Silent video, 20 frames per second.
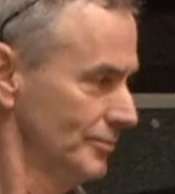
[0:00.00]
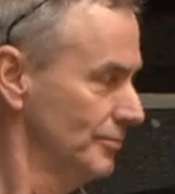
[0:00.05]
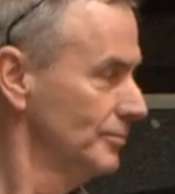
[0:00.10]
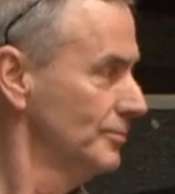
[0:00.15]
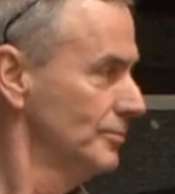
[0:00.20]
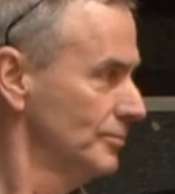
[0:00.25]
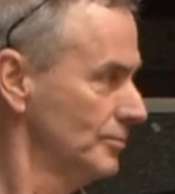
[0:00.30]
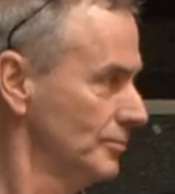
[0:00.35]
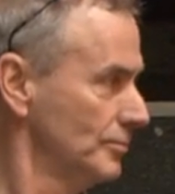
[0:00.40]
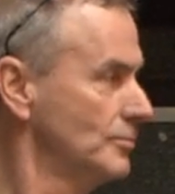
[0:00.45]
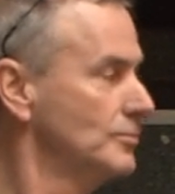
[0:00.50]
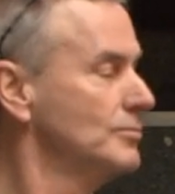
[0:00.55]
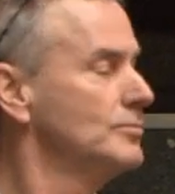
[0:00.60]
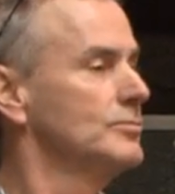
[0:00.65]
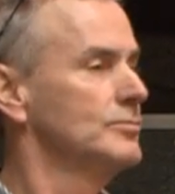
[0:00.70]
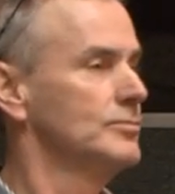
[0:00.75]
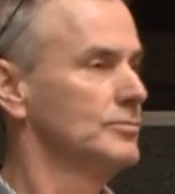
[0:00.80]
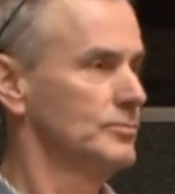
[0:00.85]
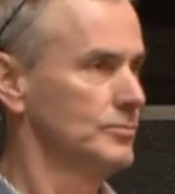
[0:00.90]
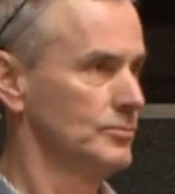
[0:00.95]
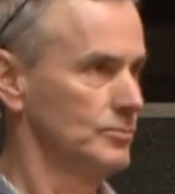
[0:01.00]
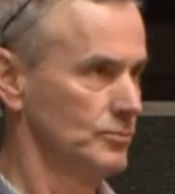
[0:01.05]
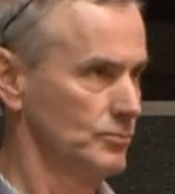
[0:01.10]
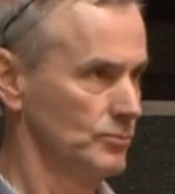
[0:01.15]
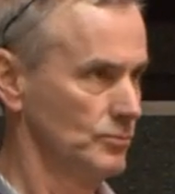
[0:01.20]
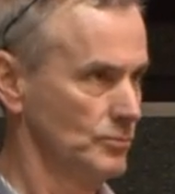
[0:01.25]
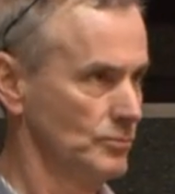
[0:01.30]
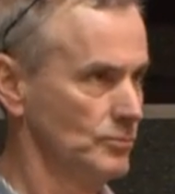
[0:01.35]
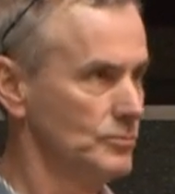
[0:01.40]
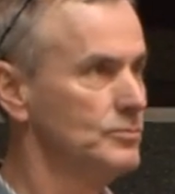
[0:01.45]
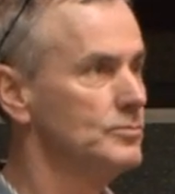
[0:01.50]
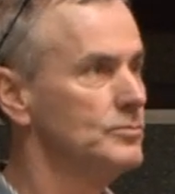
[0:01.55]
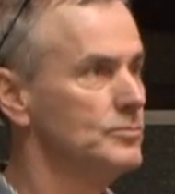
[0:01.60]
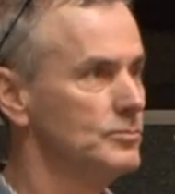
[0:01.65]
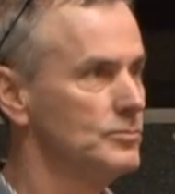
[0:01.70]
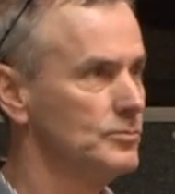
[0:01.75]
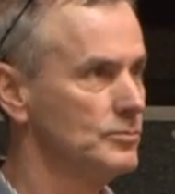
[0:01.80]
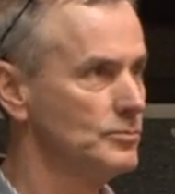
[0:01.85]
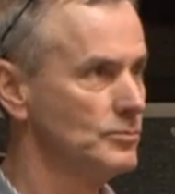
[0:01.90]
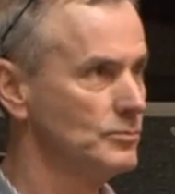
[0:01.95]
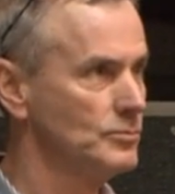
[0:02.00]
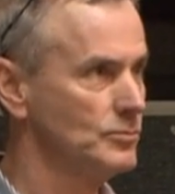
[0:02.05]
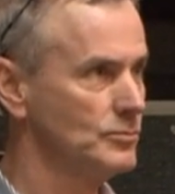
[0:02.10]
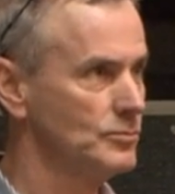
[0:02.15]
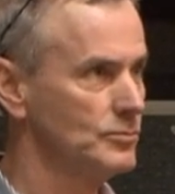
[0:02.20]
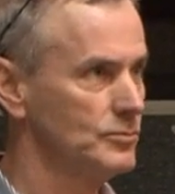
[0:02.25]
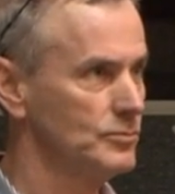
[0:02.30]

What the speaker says: This person isn't speaking.